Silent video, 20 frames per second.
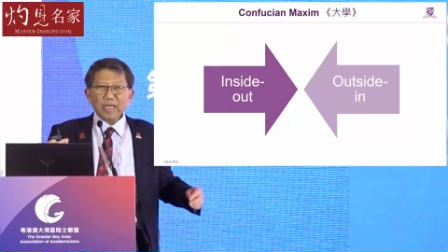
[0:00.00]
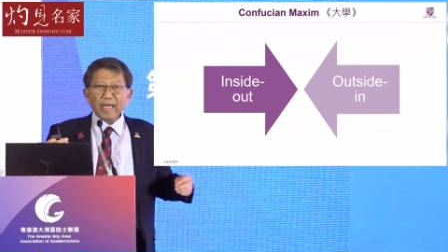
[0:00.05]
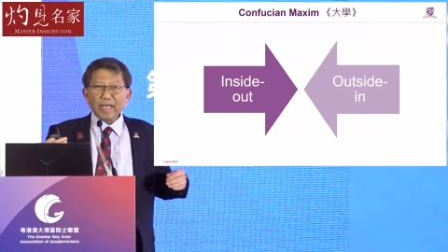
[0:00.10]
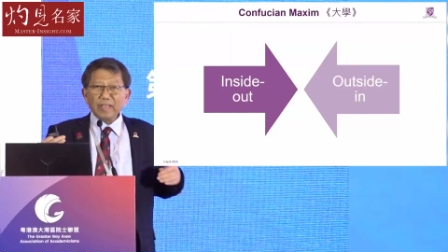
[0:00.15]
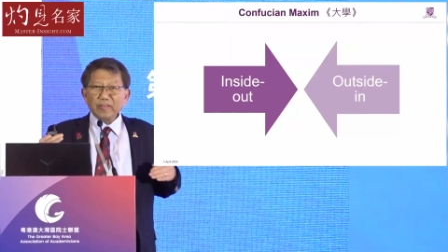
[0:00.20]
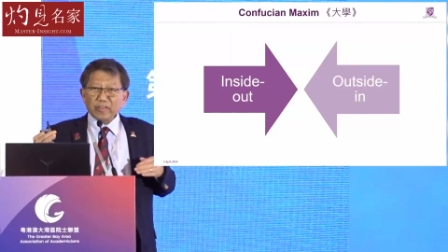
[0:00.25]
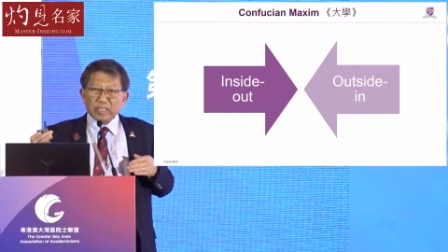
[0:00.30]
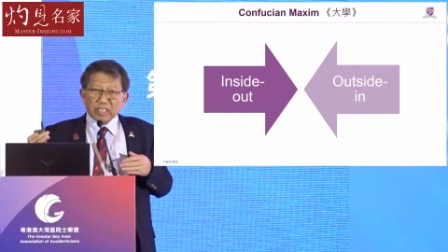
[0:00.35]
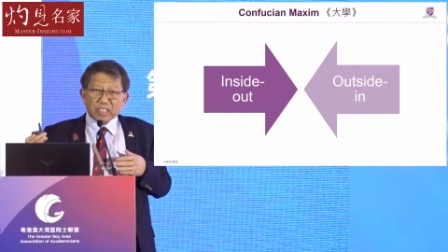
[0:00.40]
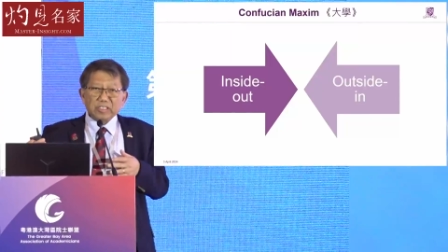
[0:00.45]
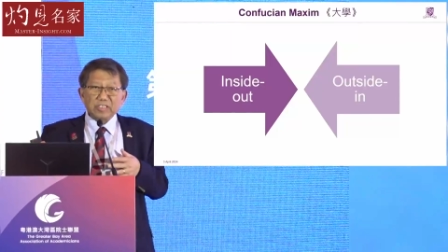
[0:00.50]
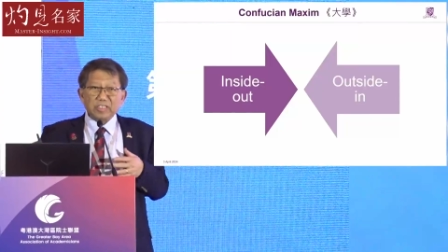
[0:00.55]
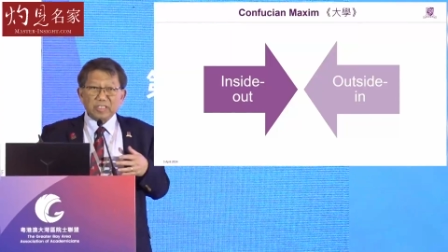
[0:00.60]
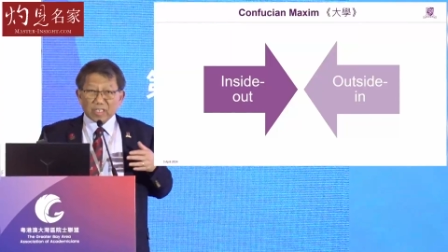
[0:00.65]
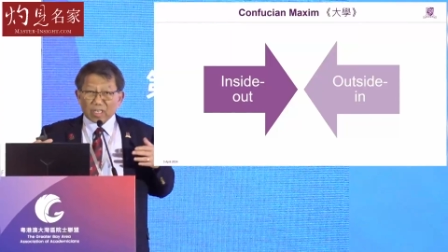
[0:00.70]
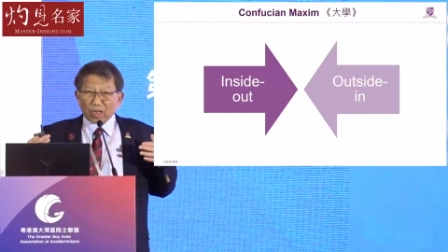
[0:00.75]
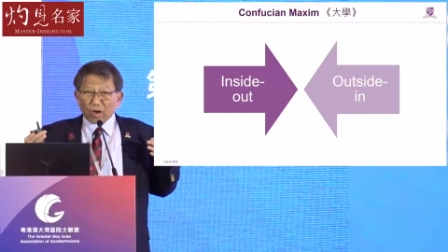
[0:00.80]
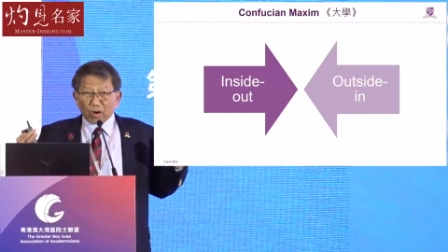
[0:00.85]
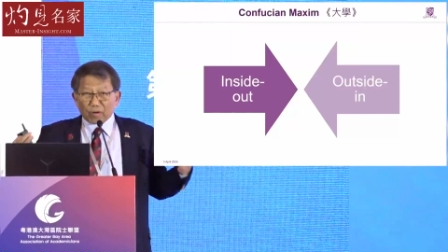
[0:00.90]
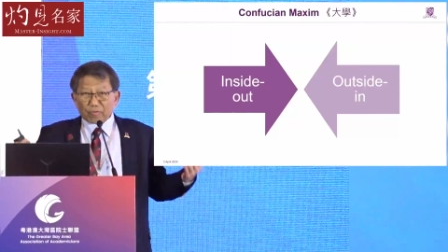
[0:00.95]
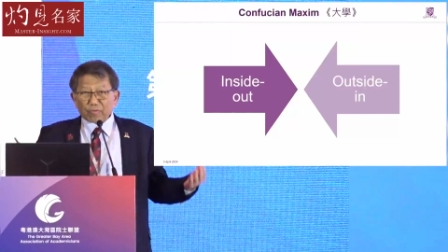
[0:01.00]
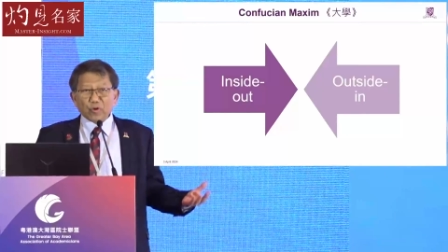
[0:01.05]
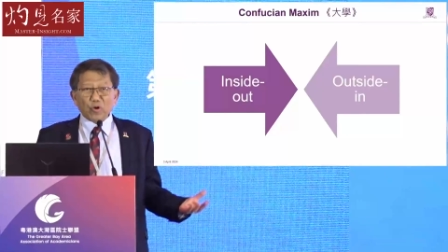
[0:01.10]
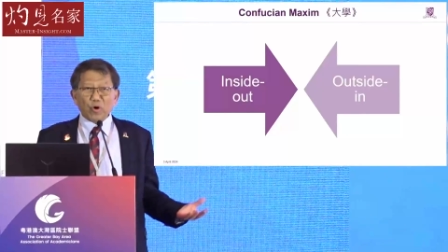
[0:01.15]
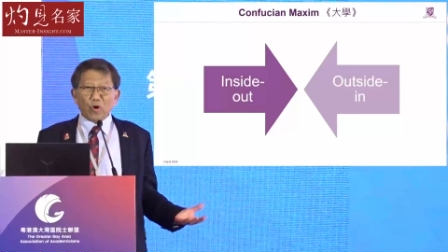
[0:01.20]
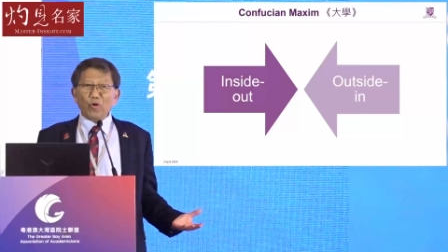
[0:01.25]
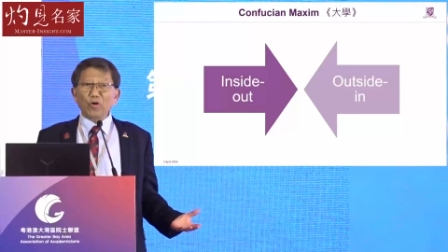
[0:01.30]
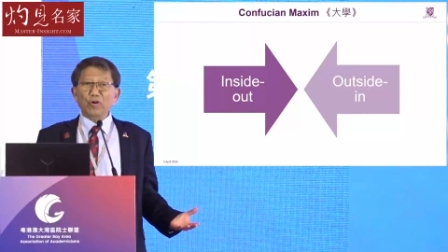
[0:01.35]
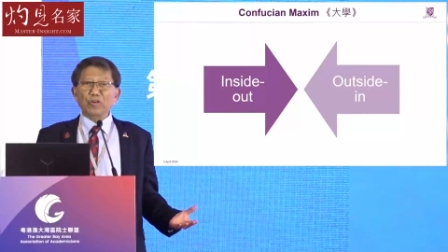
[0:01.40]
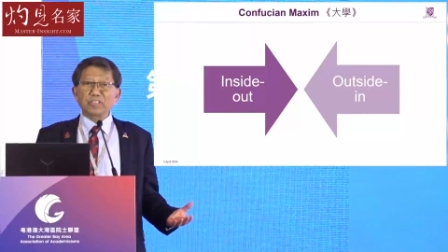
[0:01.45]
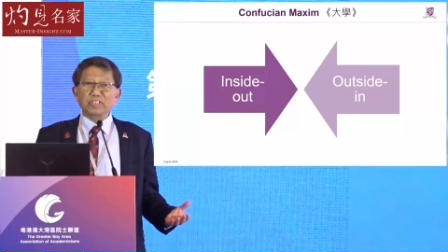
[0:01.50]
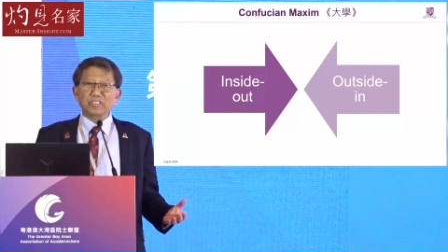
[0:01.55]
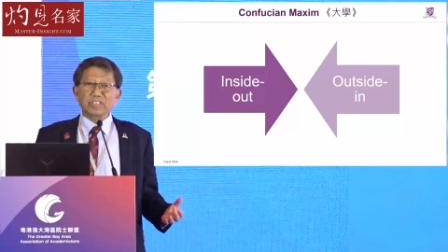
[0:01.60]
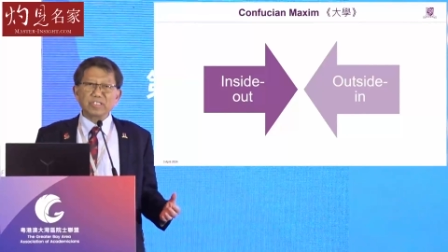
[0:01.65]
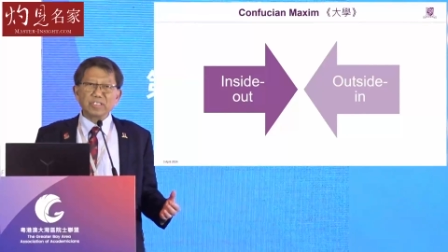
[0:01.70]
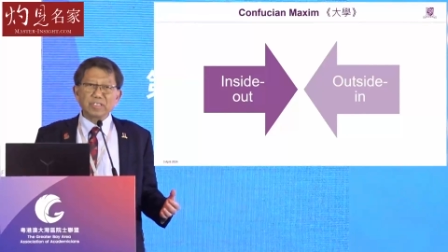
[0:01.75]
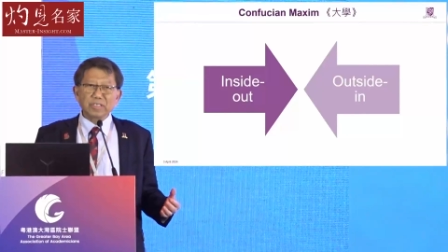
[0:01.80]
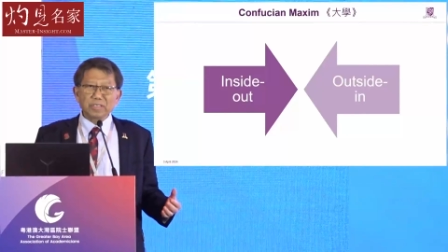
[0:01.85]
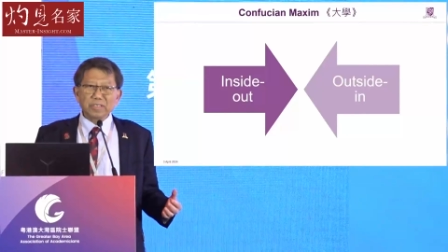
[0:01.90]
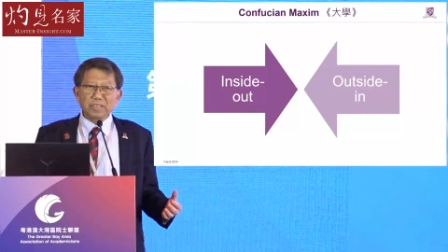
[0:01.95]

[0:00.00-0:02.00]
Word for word: And this, of course,